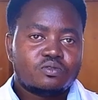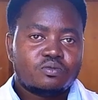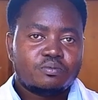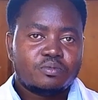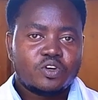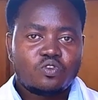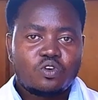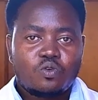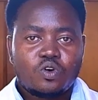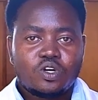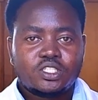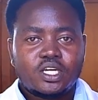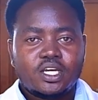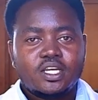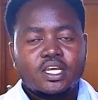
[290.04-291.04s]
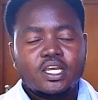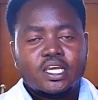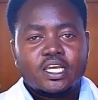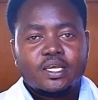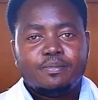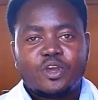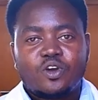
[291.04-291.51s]
mineral water.
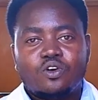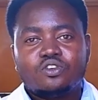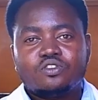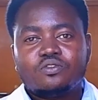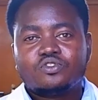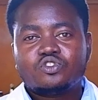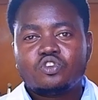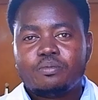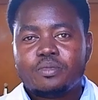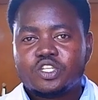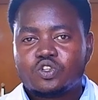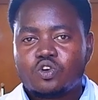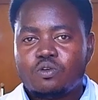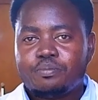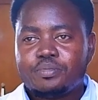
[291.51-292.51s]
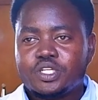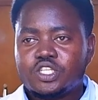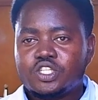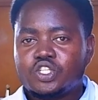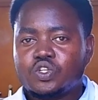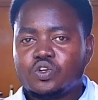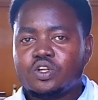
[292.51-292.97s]
Because of so much
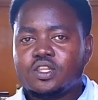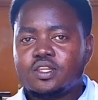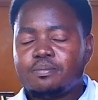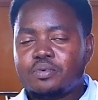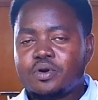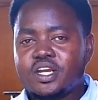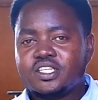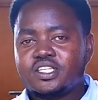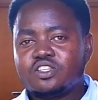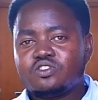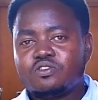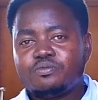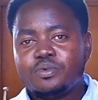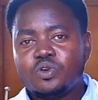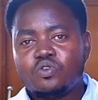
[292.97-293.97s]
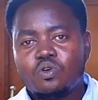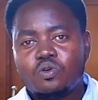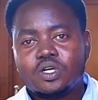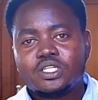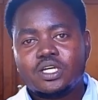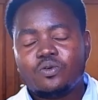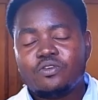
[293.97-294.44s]
competition, the prices of mineral
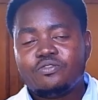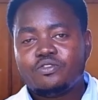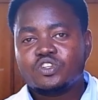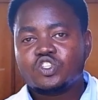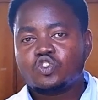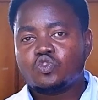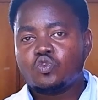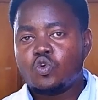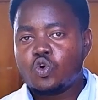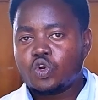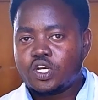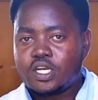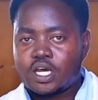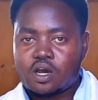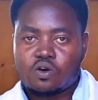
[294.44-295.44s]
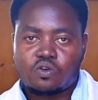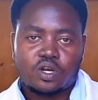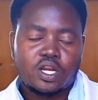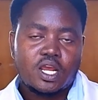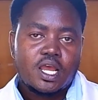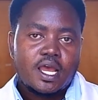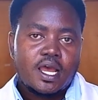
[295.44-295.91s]
water were forced to go down,
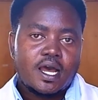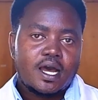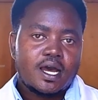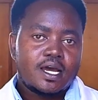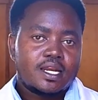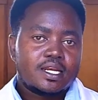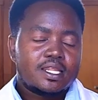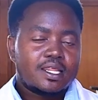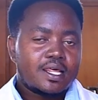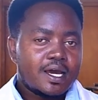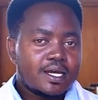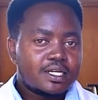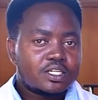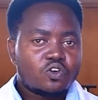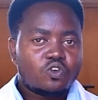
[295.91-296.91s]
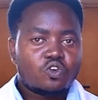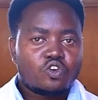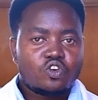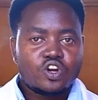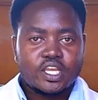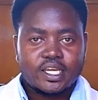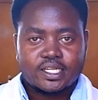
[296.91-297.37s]
and that
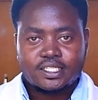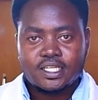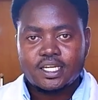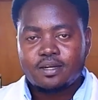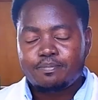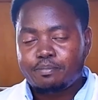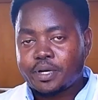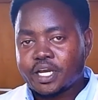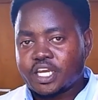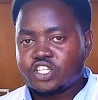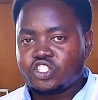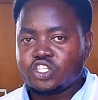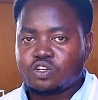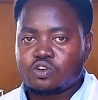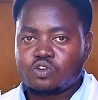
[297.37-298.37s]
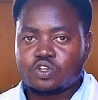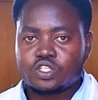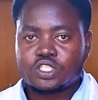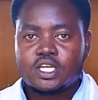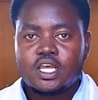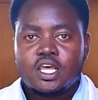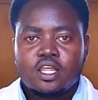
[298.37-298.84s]
created packaging cost.
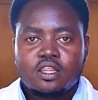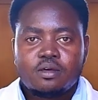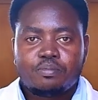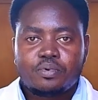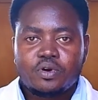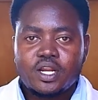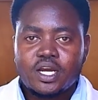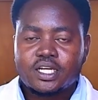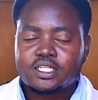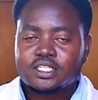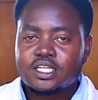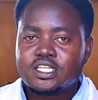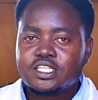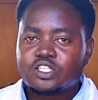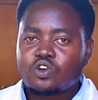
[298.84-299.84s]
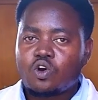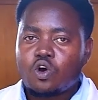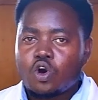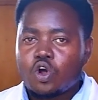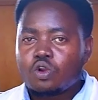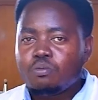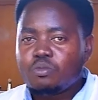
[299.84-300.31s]
The product is
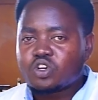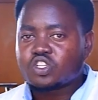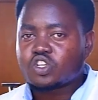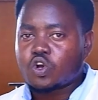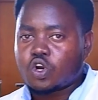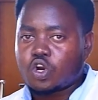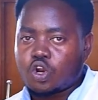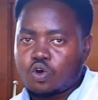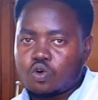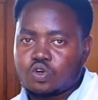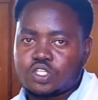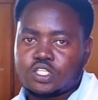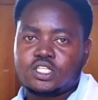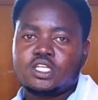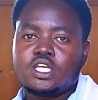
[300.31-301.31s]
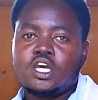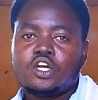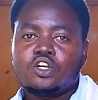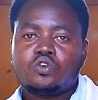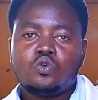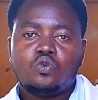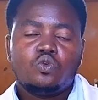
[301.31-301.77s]
almost close
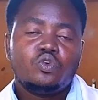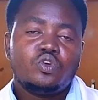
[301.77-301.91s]
to